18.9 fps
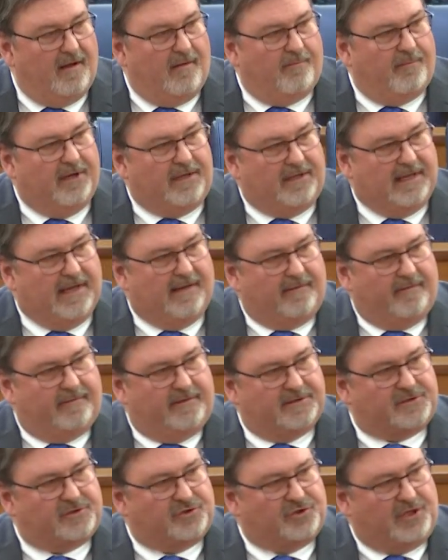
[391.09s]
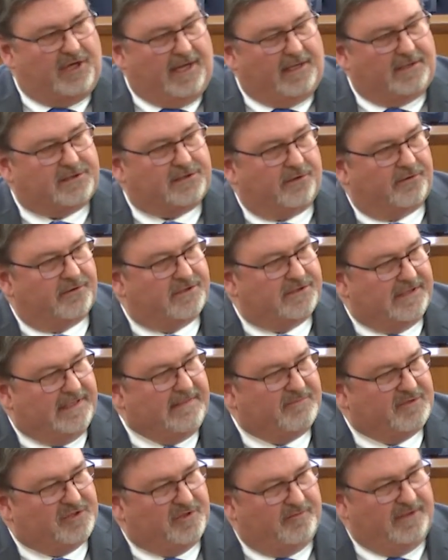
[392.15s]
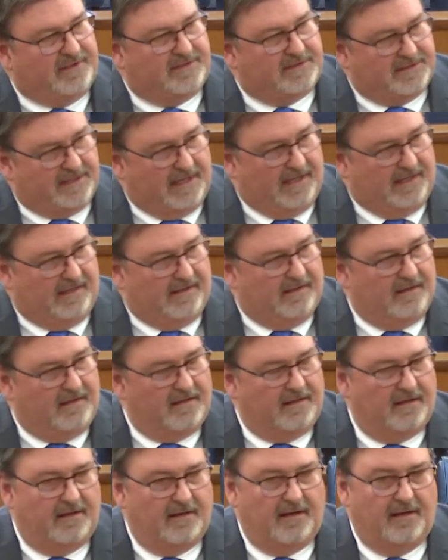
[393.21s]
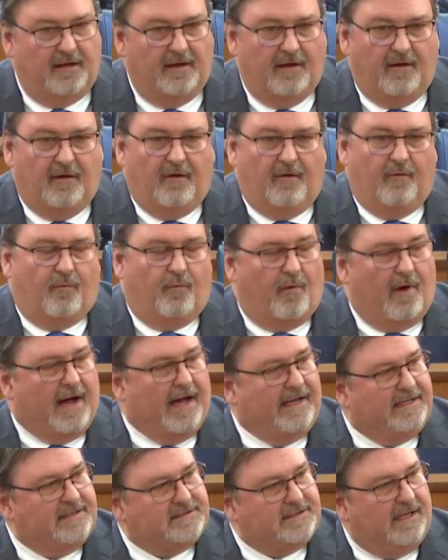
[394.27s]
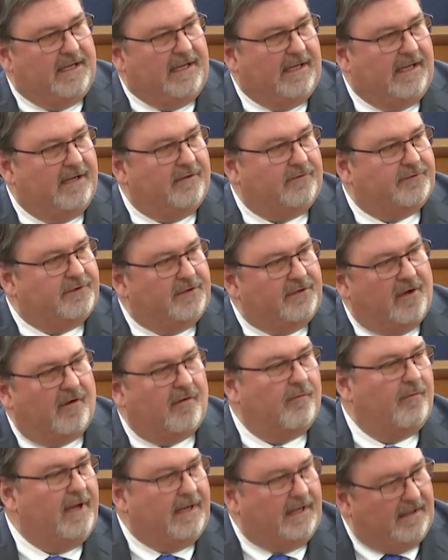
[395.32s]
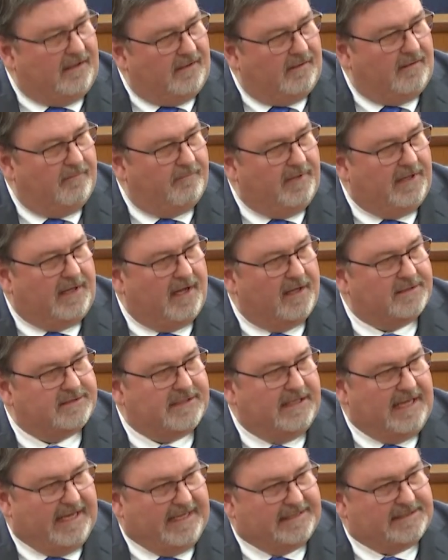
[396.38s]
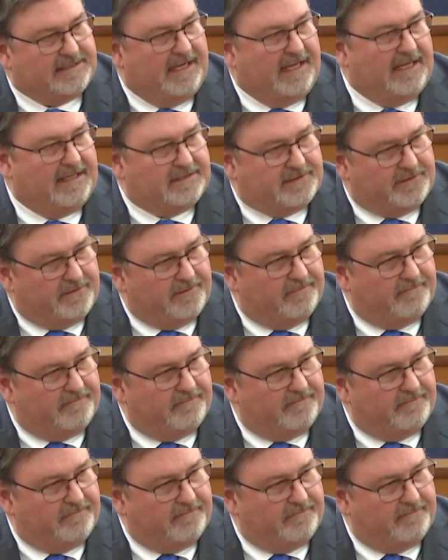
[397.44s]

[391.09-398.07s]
But yet this chancellor seems to be saying, why isn't he guilty already? Because he hasn't answered.